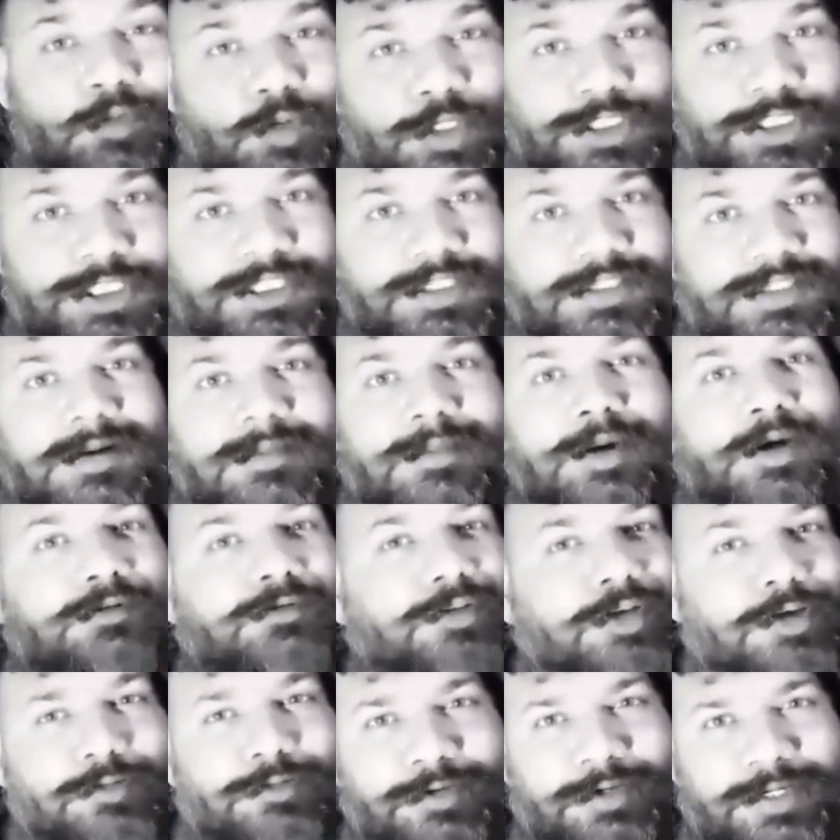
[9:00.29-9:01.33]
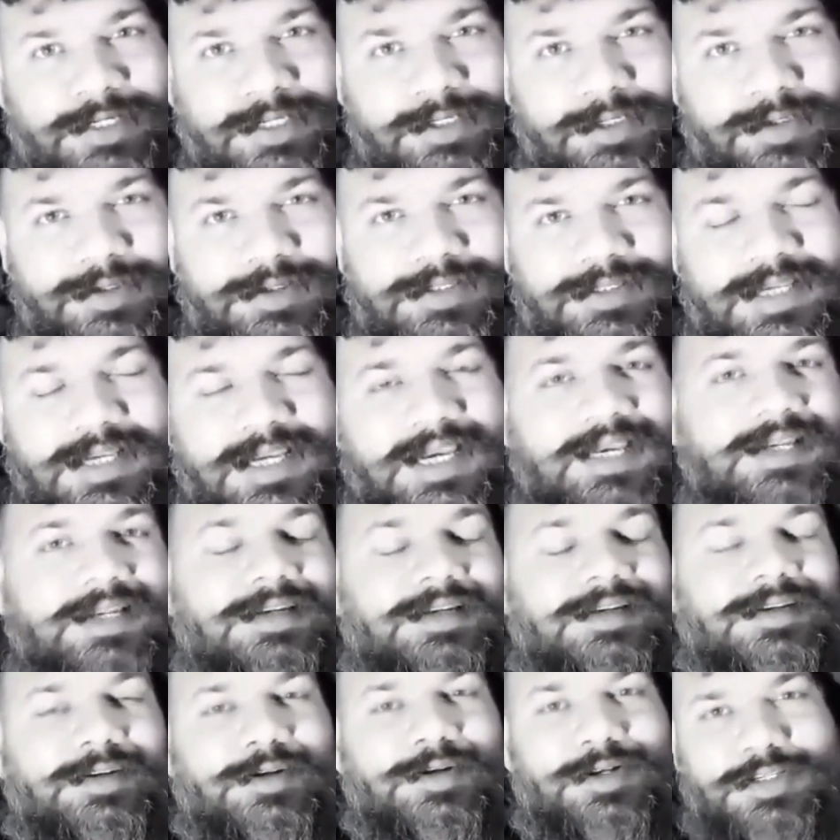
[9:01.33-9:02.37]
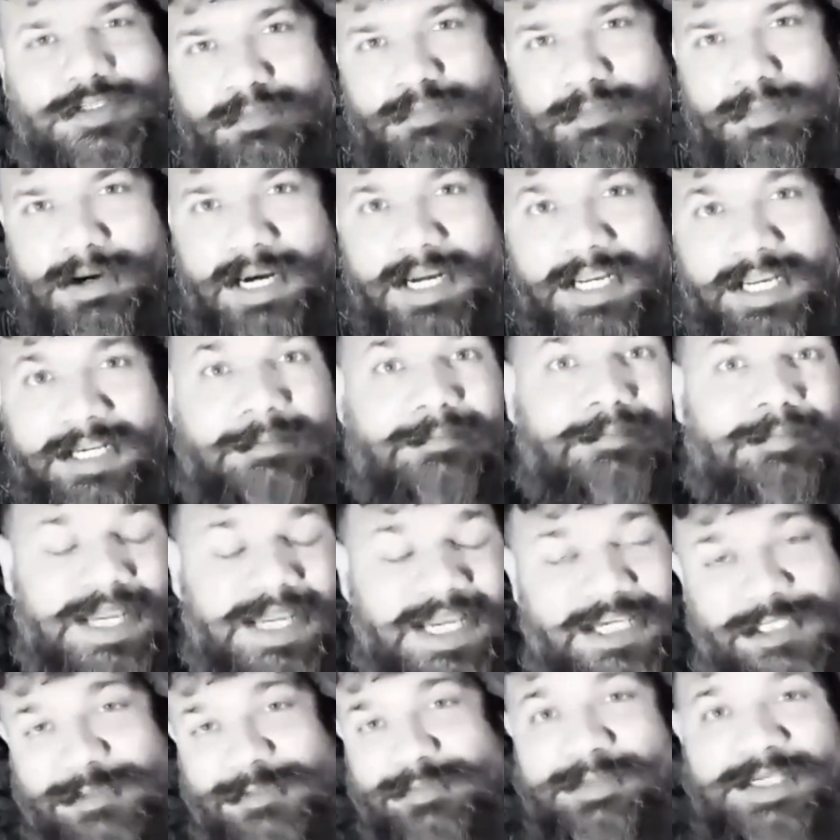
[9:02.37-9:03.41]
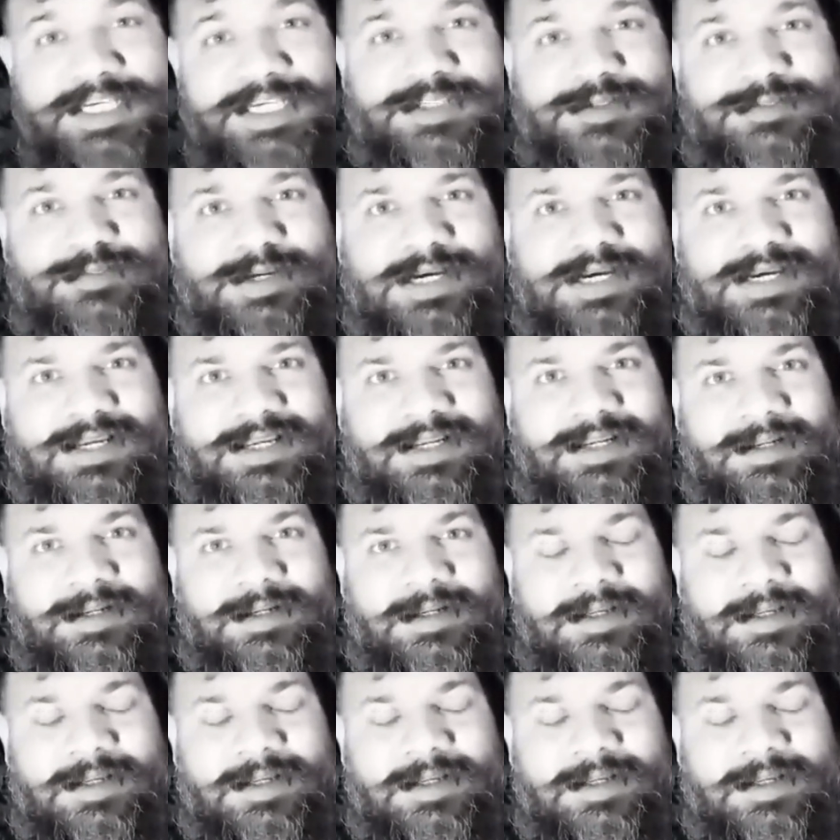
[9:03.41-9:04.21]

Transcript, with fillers: watching some of your videos and your smile makes me smile.